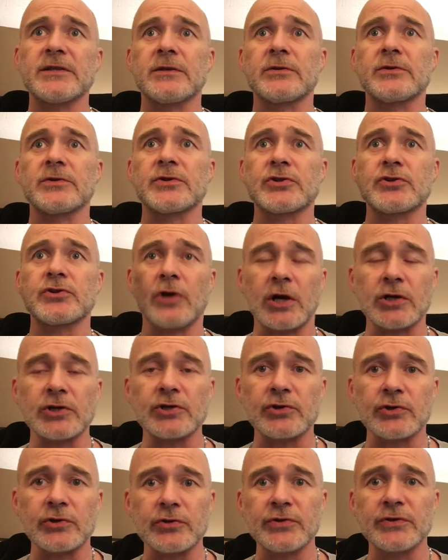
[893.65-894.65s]
They're
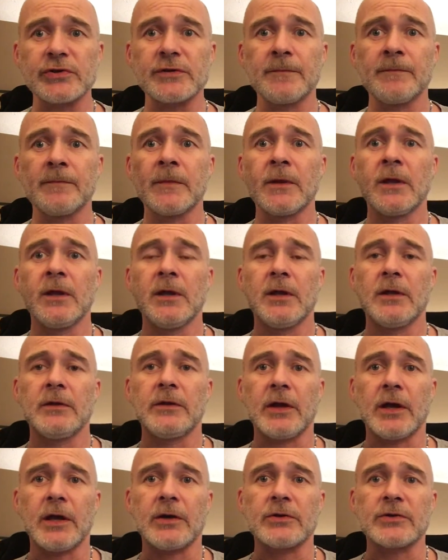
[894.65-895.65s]
structures
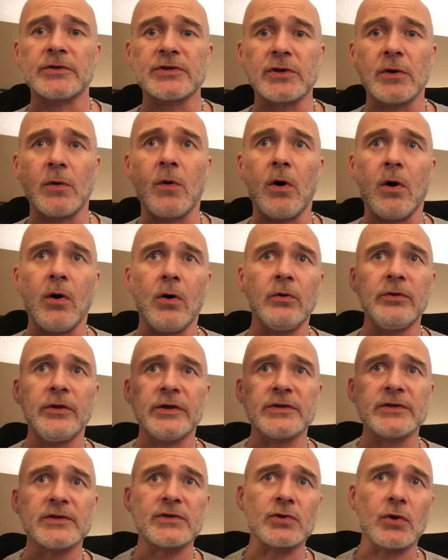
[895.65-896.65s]
that are so old
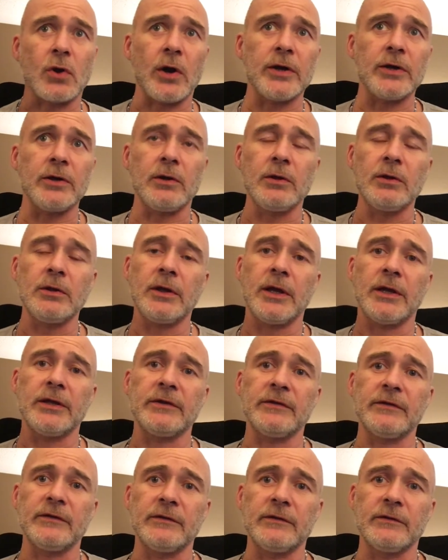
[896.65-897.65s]
that soil
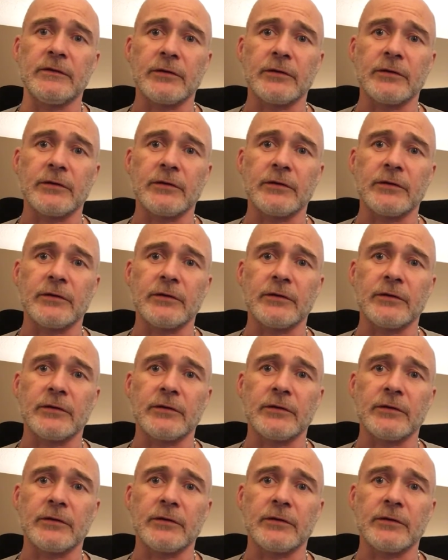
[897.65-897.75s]
and